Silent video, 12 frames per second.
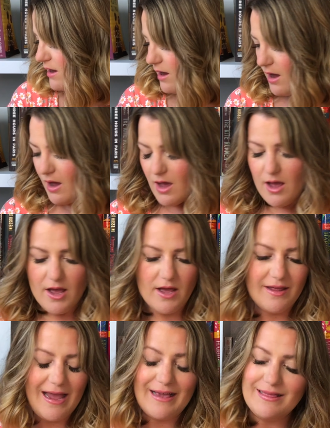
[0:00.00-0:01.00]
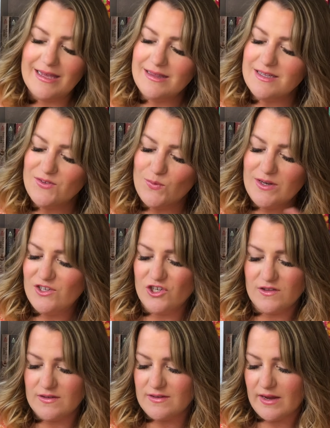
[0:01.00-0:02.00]
I think this one is
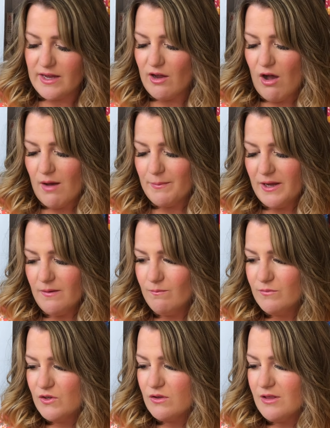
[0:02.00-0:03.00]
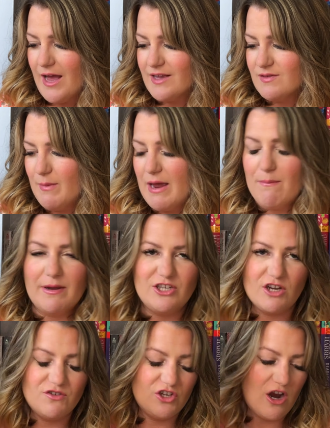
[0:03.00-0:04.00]
just the second copy. To the Last Man by
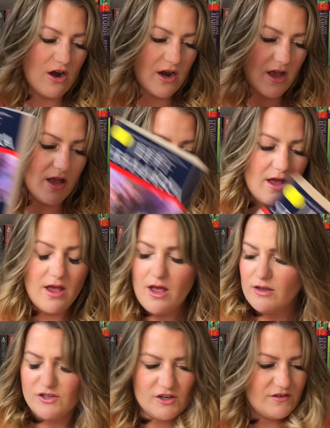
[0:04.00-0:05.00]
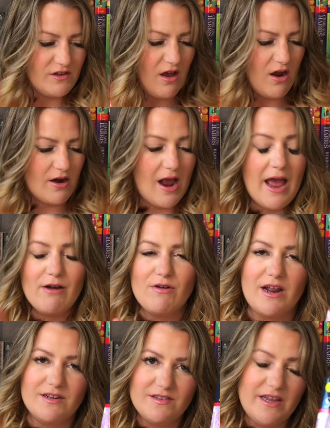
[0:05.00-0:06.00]
Jeff Sahar. I don't know
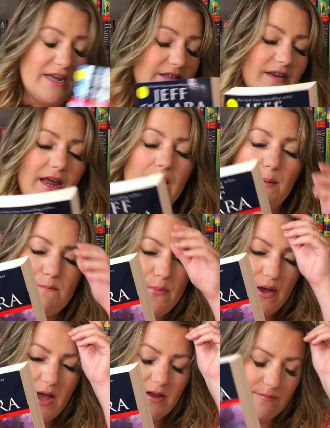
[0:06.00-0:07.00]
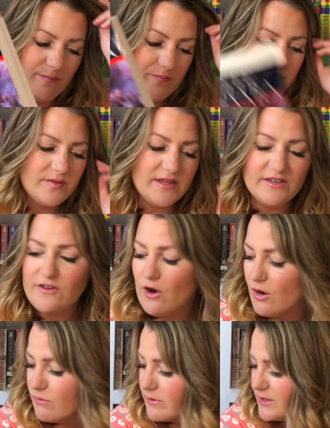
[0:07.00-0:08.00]
how to say his name, but these
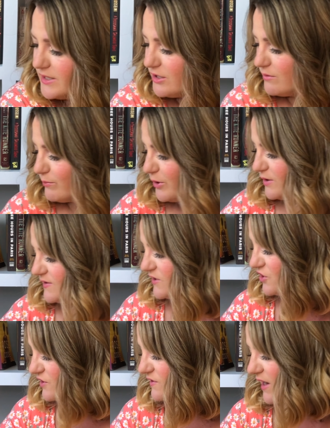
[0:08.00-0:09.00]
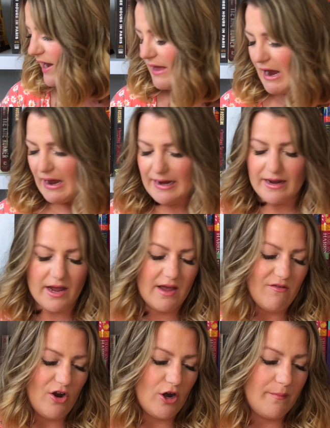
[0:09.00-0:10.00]
are really good books. It's just, I
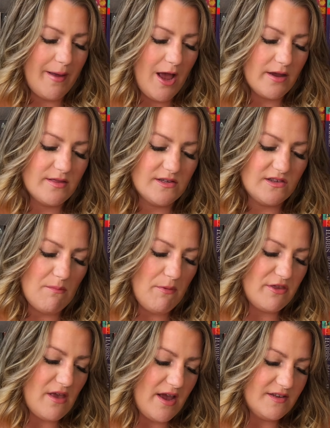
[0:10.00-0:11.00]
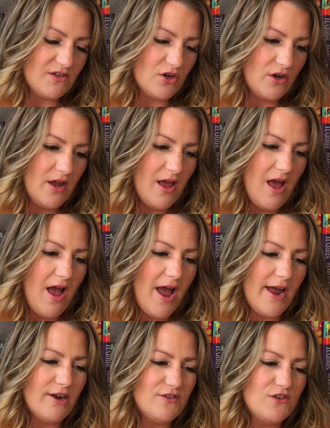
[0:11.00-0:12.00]
have a hardback. The Sympathizer.
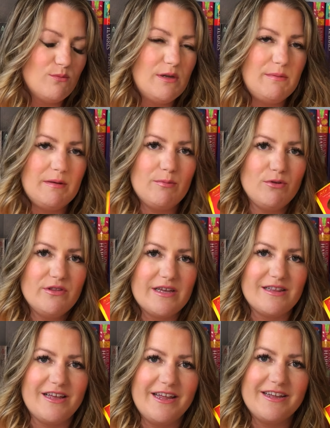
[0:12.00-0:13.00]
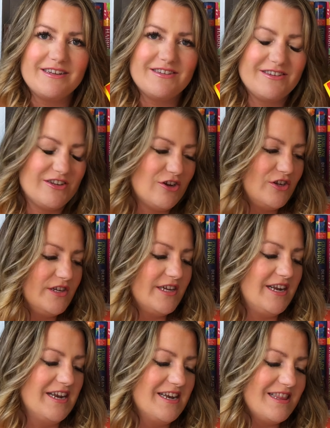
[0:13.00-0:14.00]
I heard so many people that, like, couldn't
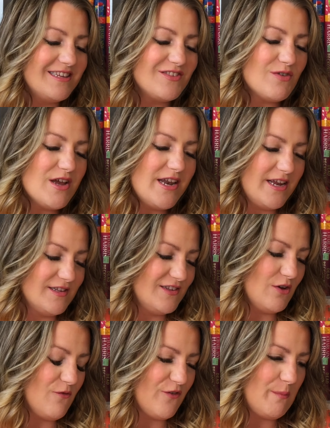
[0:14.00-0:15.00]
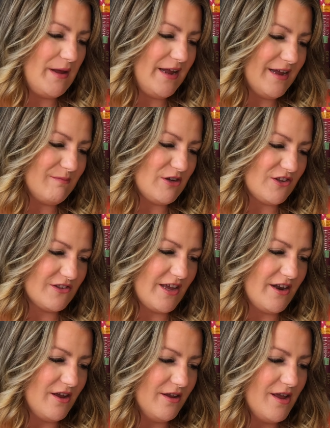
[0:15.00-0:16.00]
get into this one, and so for me, I'm just
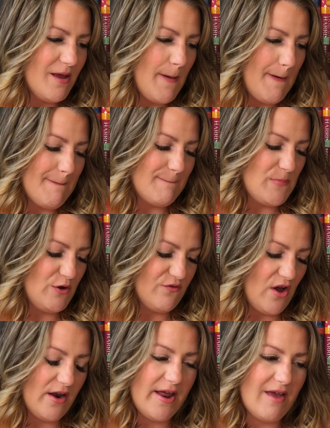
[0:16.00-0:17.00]
gonna move on.